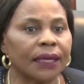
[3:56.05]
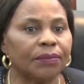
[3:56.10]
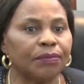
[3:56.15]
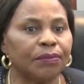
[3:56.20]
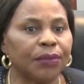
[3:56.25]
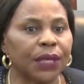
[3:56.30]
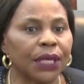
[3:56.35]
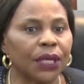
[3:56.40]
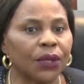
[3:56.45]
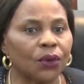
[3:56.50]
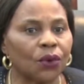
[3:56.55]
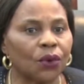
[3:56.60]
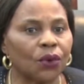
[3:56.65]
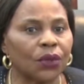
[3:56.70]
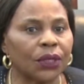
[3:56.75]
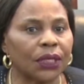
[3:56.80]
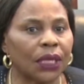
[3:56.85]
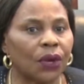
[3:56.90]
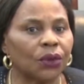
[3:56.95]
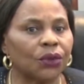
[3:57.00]
being rolled
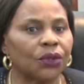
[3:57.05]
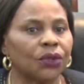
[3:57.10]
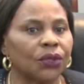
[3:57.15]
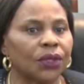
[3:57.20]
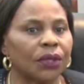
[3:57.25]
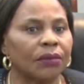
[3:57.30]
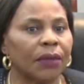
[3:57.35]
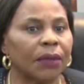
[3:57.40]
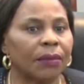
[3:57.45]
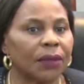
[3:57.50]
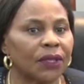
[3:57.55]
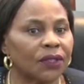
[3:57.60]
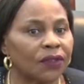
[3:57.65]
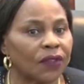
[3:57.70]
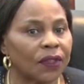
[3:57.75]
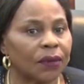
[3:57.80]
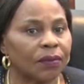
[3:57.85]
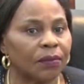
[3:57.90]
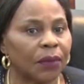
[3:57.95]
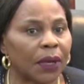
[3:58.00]
out to the members of the
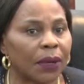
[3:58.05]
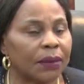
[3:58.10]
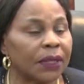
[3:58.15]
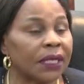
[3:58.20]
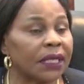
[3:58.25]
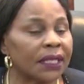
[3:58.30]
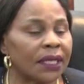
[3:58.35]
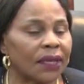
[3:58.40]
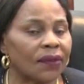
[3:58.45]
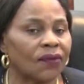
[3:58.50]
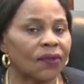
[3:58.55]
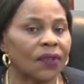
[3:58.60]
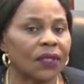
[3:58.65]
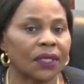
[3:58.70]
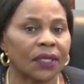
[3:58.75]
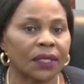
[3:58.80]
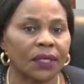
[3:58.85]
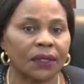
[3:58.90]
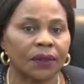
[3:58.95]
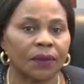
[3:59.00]
public service.